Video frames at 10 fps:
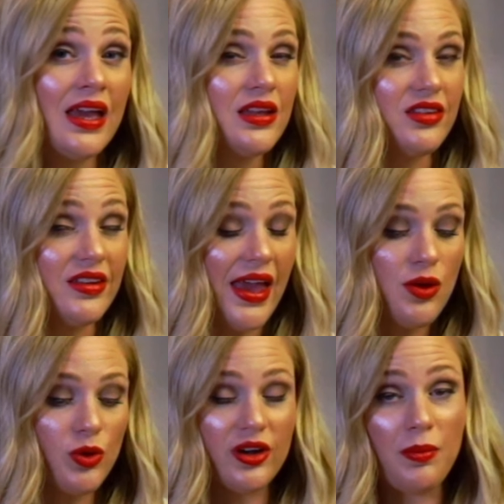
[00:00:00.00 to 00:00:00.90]
Today
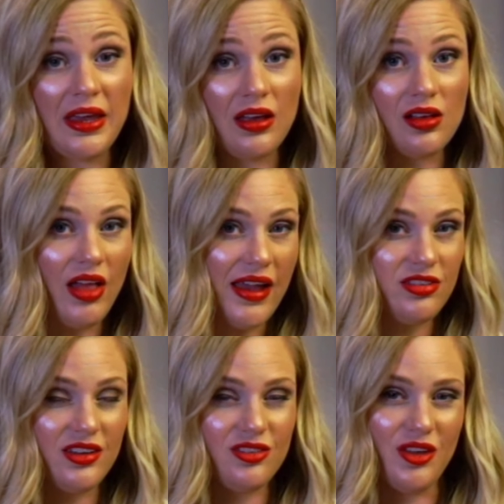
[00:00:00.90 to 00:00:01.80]
we're going to make a
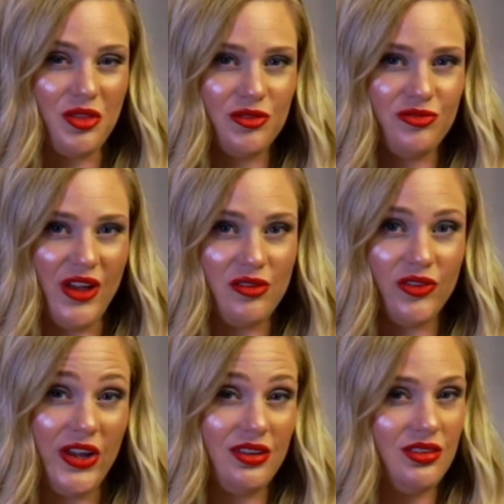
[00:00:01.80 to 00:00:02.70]
classic southern
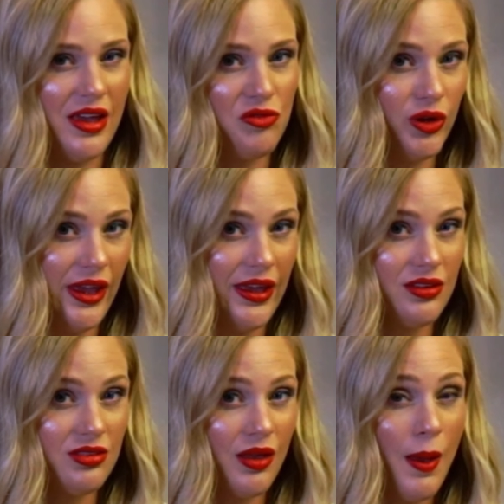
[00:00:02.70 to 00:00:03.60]
favorite, deviled
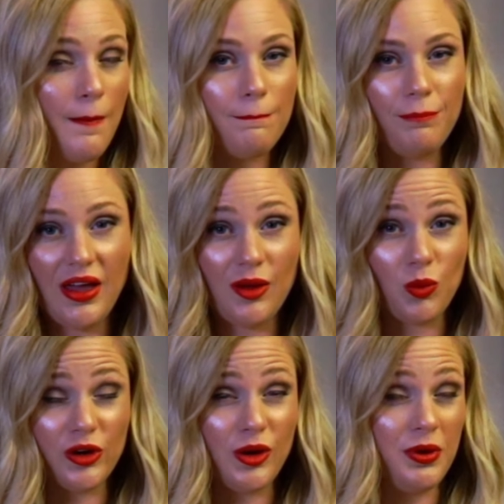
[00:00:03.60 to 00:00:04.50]
eggs. But
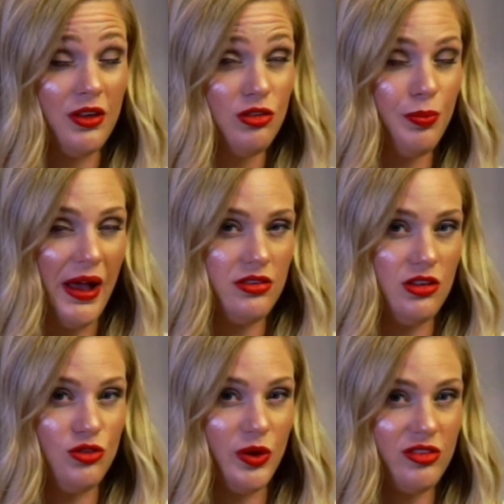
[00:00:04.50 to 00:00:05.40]
we're going to put a
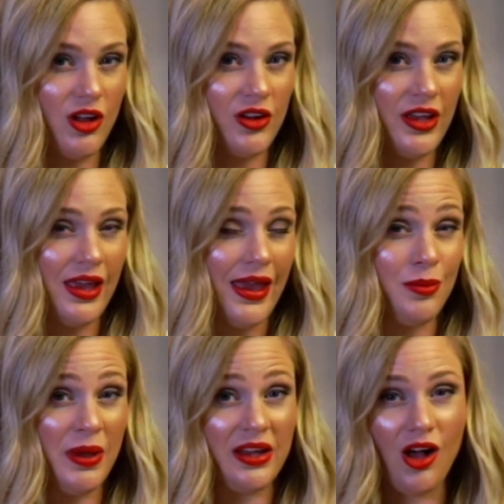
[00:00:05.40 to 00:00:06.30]
spicy twist on it
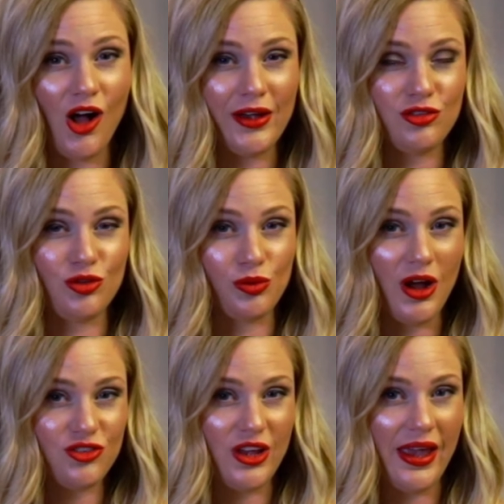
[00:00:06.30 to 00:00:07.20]
and make a hot
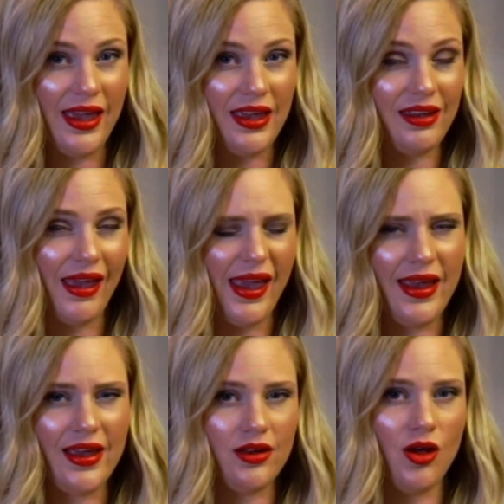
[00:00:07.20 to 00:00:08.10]
sriracha egg
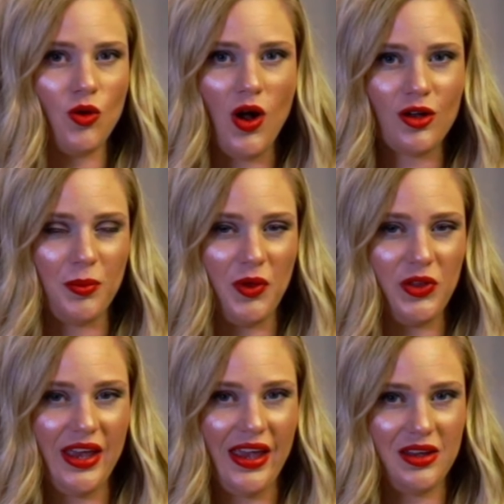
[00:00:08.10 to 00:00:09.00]
and a
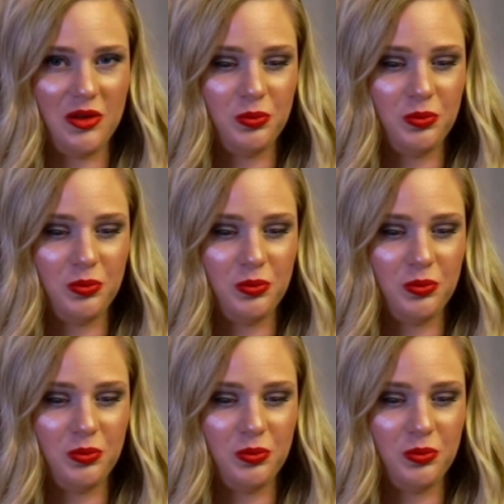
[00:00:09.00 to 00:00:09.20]
guacamole egg.